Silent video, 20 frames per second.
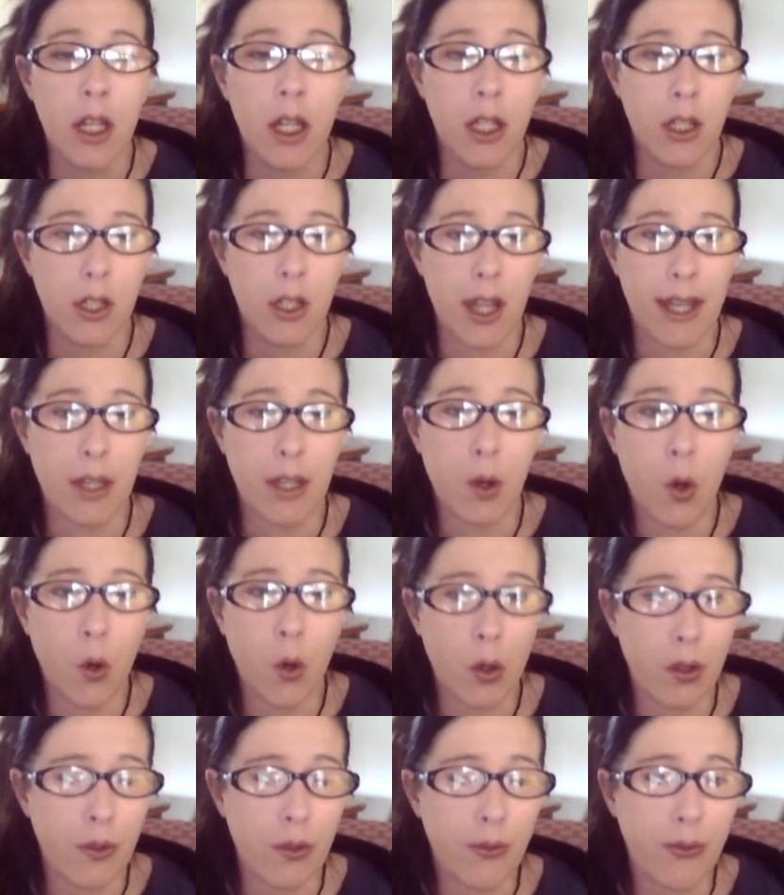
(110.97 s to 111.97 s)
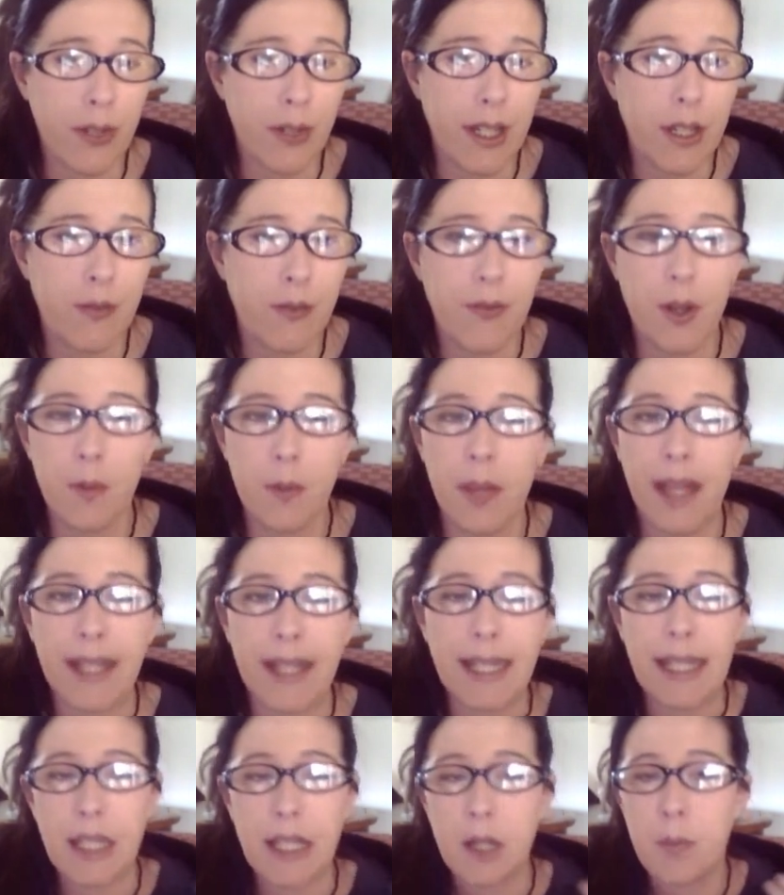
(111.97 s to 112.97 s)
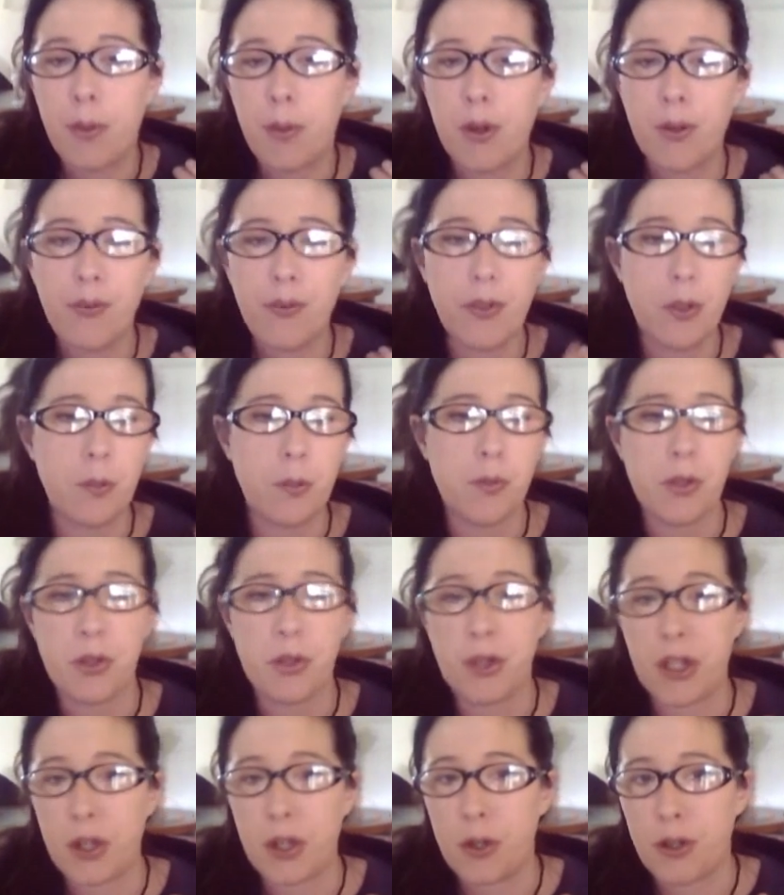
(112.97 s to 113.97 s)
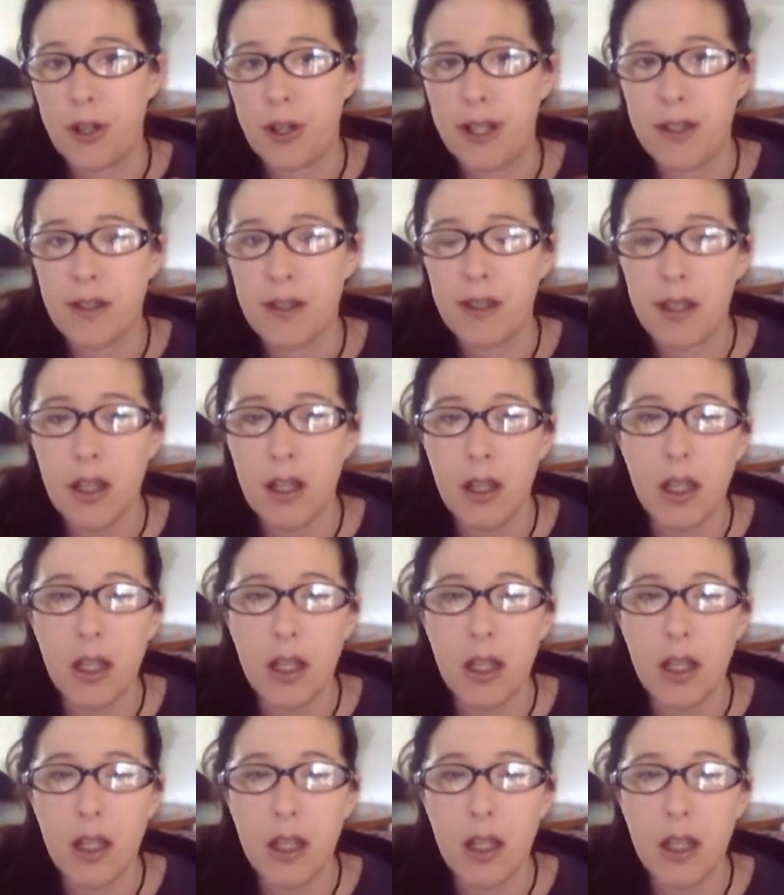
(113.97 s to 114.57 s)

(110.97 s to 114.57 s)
like odor free from like any perfumes or deodorants,